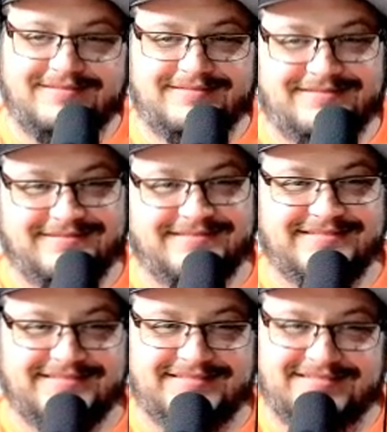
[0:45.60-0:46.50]

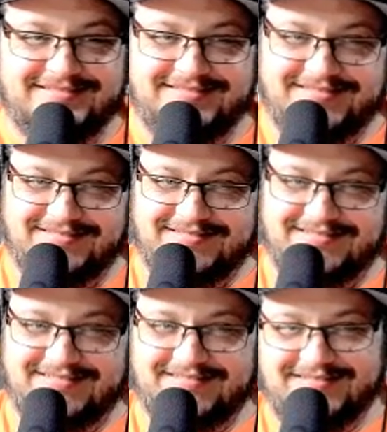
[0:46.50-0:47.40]

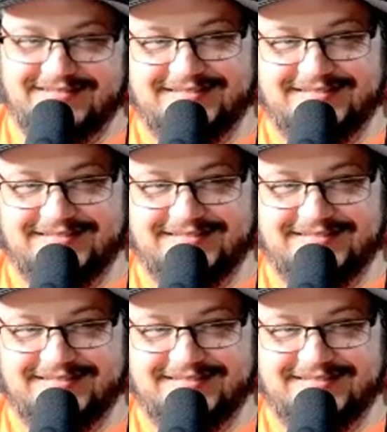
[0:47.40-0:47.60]
No words are spoken by the person on screen.